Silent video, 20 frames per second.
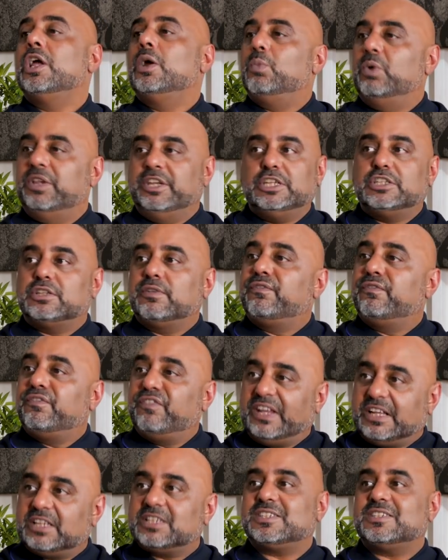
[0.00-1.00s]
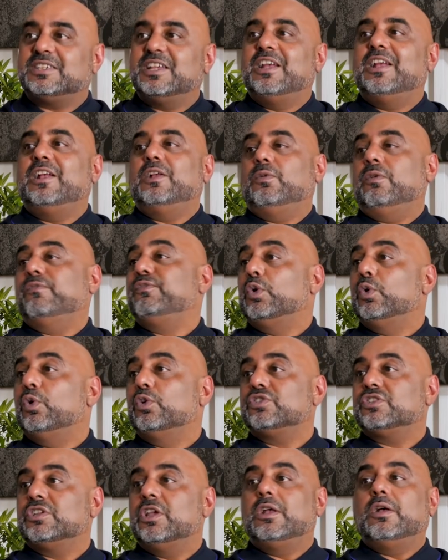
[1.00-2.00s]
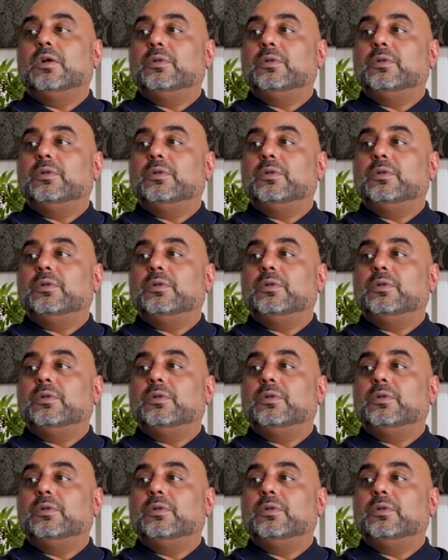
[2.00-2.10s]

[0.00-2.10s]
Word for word: We need to fix, of course,